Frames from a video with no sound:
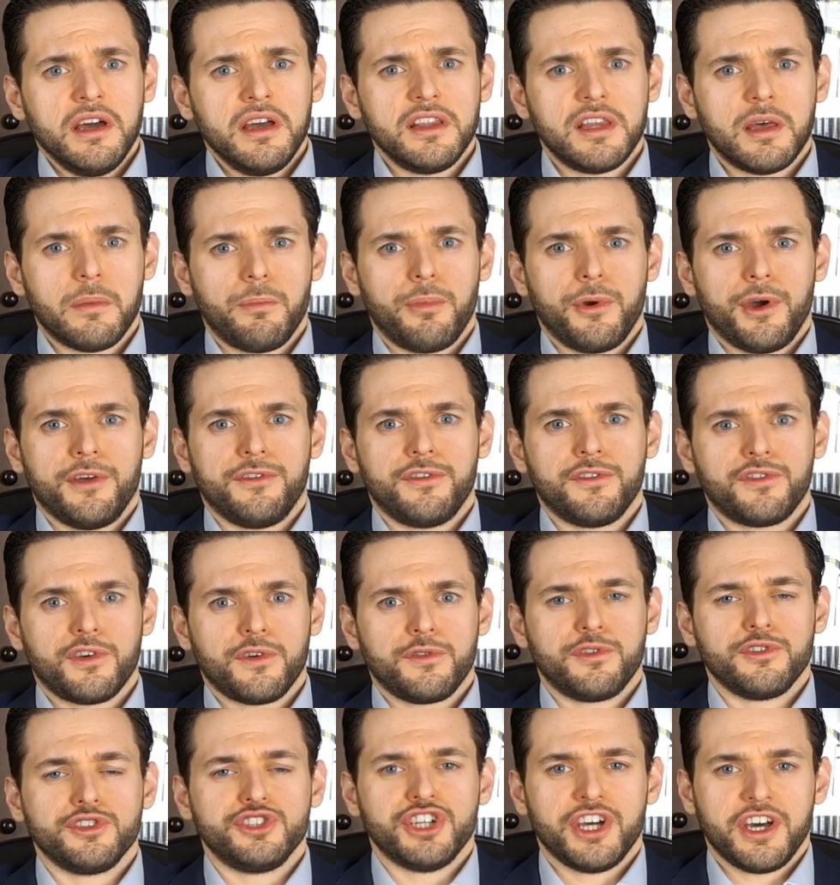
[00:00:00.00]
in the presence of
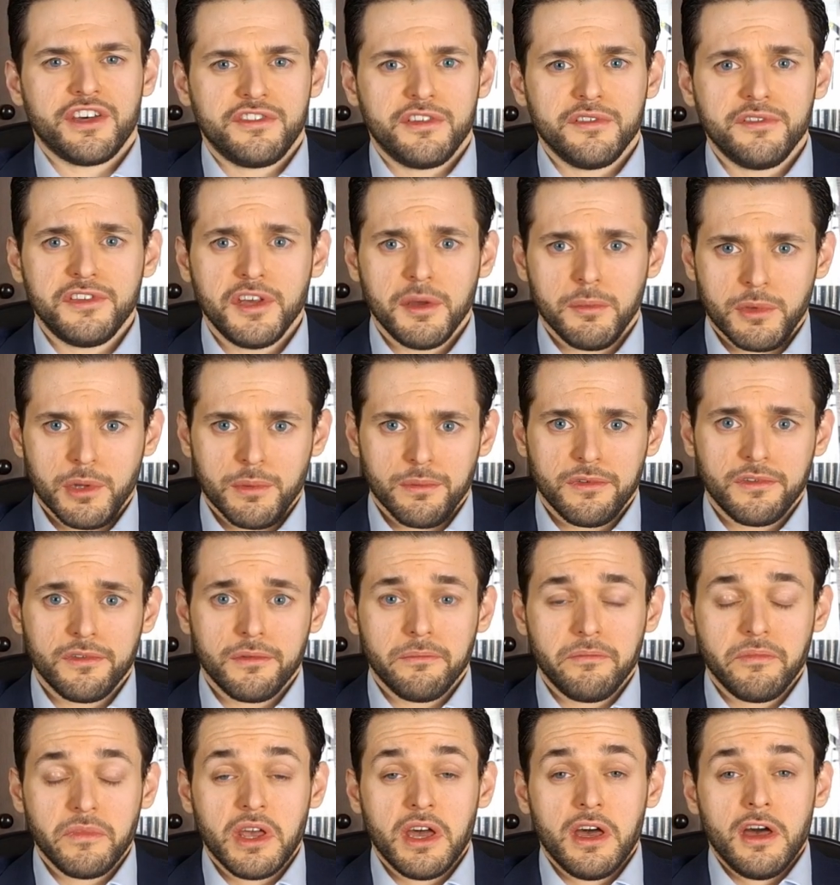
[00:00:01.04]
suggestive symptoms.
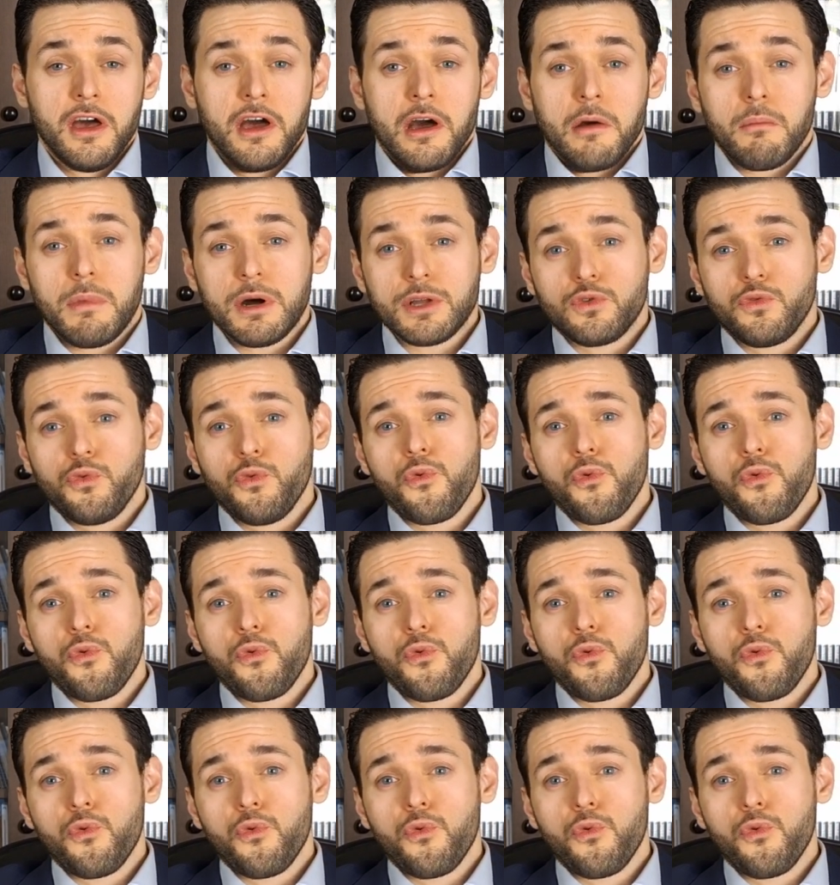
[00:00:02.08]
But